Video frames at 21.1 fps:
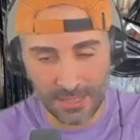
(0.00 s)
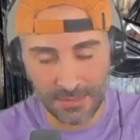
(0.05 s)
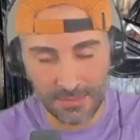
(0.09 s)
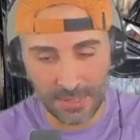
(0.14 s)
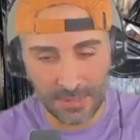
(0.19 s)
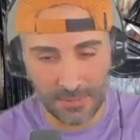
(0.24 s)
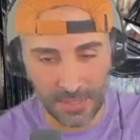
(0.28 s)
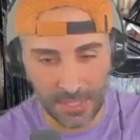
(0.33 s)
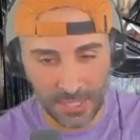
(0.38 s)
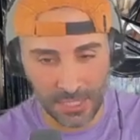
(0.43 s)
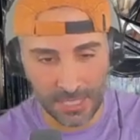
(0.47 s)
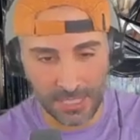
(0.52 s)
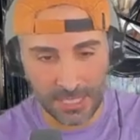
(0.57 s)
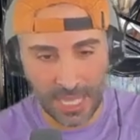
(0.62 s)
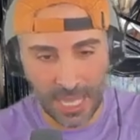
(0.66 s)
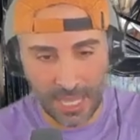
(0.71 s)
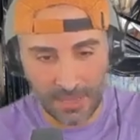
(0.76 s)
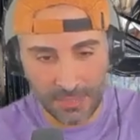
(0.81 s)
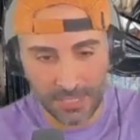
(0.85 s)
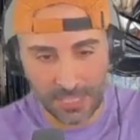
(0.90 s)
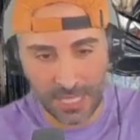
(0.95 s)
which is
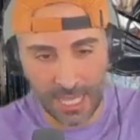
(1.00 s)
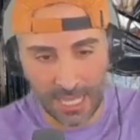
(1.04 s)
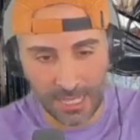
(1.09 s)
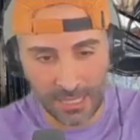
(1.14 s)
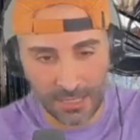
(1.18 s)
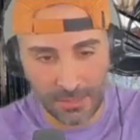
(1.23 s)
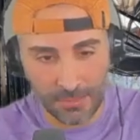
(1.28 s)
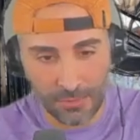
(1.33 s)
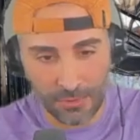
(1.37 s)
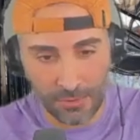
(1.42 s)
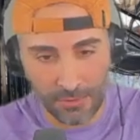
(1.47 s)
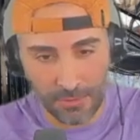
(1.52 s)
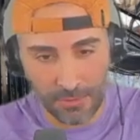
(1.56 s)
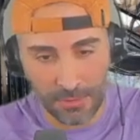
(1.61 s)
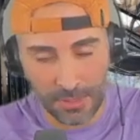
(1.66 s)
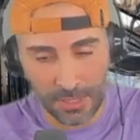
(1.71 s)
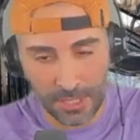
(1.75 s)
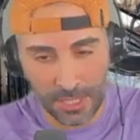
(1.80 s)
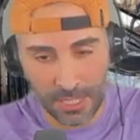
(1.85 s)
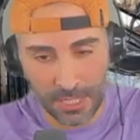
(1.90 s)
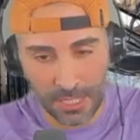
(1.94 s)
outside
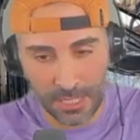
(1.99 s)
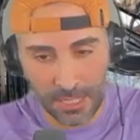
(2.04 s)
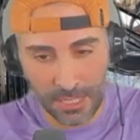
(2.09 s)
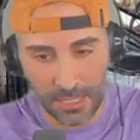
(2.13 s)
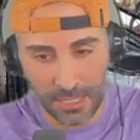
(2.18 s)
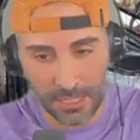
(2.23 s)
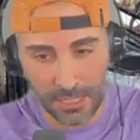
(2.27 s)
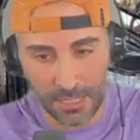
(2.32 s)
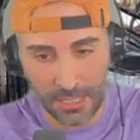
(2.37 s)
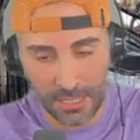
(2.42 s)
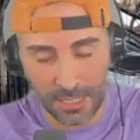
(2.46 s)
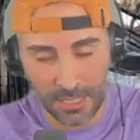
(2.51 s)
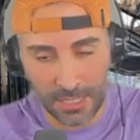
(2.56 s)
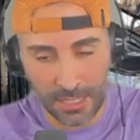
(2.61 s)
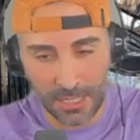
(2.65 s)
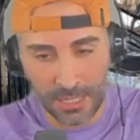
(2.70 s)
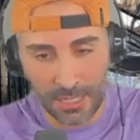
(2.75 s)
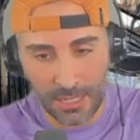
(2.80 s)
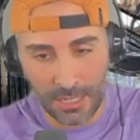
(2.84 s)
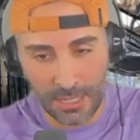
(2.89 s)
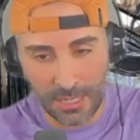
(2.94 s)
the
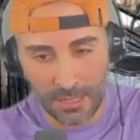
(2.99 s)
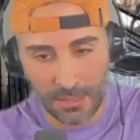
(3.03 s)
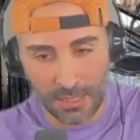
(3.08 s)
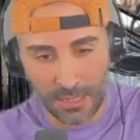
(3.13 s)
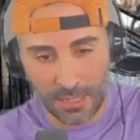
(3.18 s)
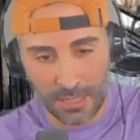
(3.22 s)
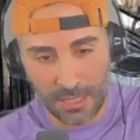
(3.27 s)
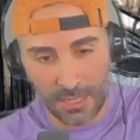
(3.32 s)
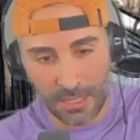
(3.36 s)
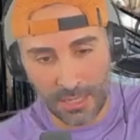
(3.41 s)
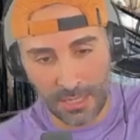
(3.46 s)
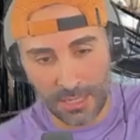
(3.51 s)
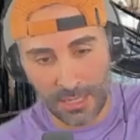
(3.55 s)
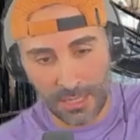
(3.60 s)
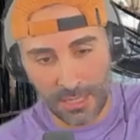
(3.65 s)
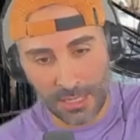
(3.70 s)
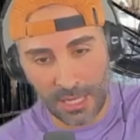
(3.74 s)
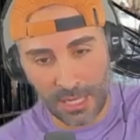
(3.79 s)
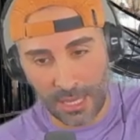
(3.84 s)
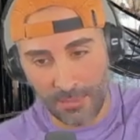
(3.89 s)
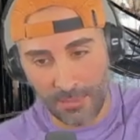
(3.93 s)

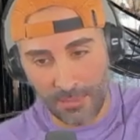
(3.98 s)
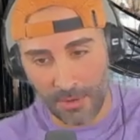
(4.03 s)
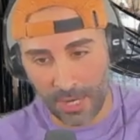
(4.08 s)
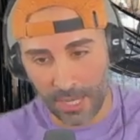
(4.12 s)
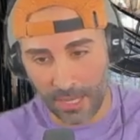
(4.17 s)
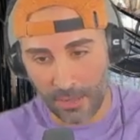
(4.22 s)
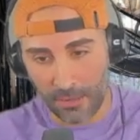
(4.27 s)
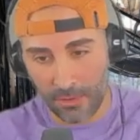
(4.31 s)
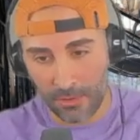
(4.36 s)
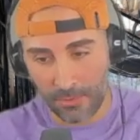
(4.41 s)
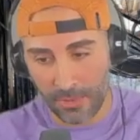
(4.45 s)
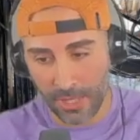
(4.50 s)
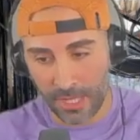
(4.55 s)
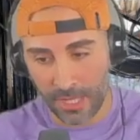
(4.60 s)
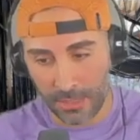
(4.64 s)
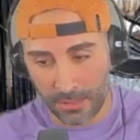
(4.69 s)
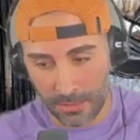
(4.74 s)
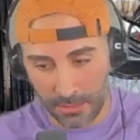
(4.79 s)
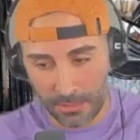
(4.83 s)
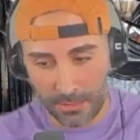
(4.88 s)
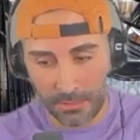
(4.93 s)
camera angle, but
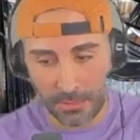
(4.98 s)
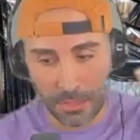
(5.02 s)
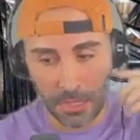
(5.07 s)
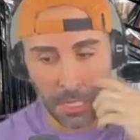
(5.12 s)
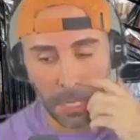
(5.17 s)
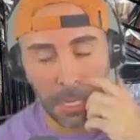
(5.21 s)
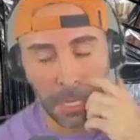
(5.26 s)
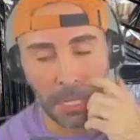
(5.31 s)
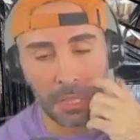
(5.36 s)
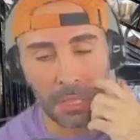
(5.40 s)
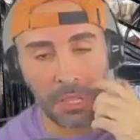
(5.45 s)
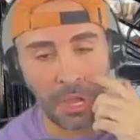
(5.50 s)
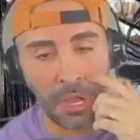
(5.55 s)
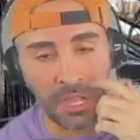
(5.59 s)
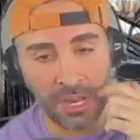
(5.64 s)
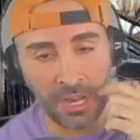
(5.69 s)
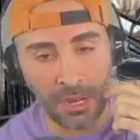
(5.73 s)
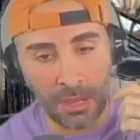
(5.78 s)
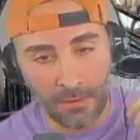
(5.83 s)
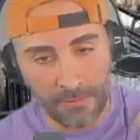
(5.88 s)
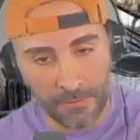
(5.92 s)
long
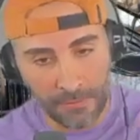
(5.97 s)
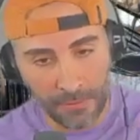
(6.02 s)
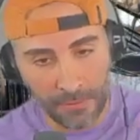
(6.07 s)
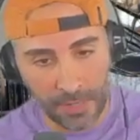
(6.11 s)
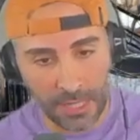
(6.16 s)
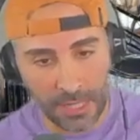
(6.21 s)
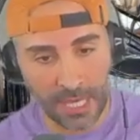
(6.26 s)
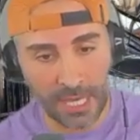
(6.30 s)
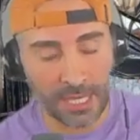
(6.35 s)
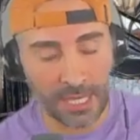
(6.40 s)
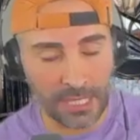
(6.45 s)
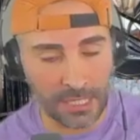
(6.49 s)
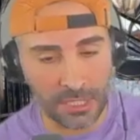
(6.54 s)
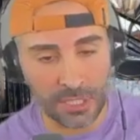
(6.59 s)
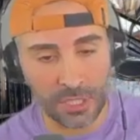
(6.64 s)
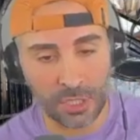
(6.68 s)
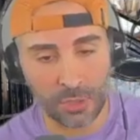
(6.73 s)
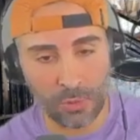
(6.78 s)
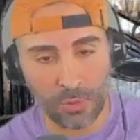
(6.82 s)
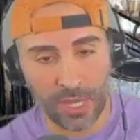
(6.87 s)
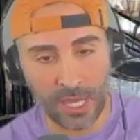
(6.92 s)
enough where they can
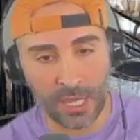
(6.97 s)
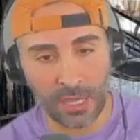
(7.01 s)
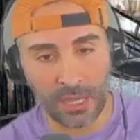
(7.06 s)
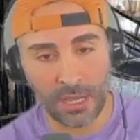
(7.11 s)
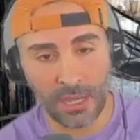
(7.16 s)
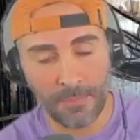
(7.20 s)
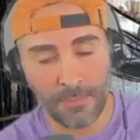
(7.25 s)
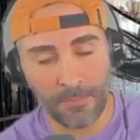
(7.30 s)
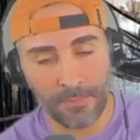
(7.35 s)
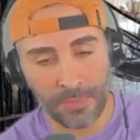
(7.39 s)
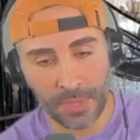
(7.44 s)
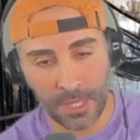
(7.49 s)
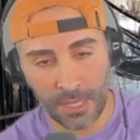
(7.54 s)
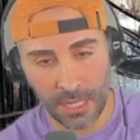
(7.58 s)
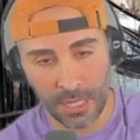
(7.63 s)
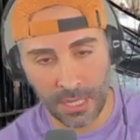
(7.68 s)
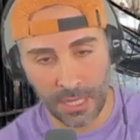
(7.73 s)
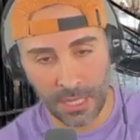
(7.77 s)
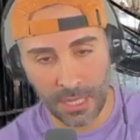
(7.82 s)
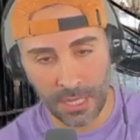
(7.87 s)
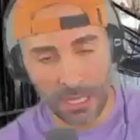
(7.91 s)
swing
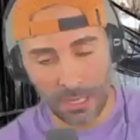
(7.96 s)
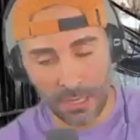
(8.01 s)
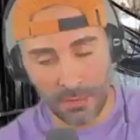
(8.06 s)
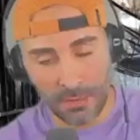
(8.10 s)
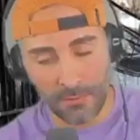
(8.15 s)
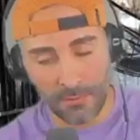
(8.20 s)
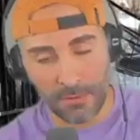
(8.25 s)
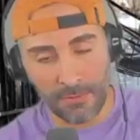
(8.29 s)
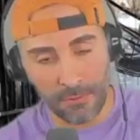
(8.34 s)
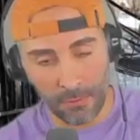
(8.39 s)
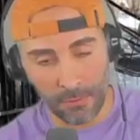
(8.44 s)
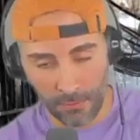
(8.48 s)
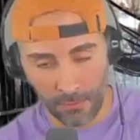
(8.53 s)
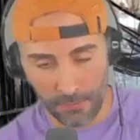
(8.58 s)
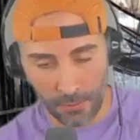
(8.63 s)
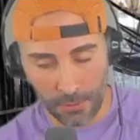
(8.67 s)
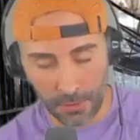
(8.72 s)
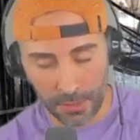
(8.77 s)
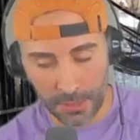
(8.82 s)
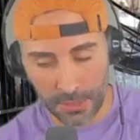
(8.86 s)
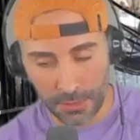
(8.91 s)
with full
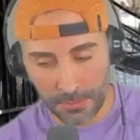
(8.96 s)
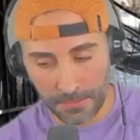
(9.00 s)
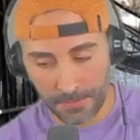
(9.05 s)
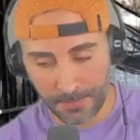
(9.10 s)
force.